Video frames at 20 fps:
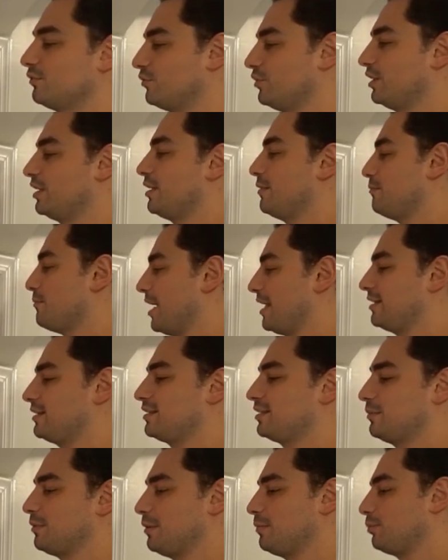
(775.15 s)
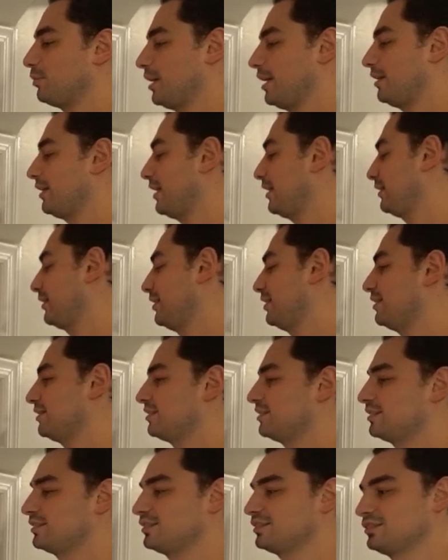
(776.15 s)
really meant to be played like
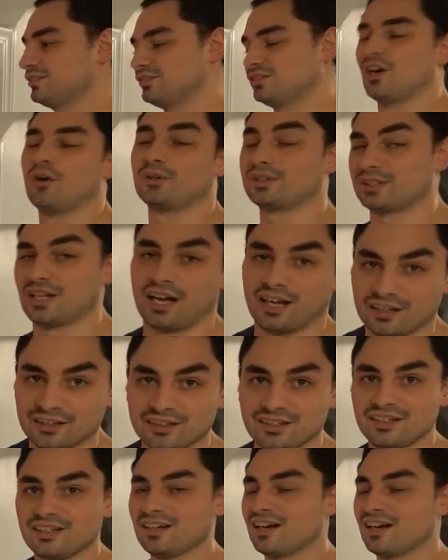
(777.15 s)
this? No, it's not.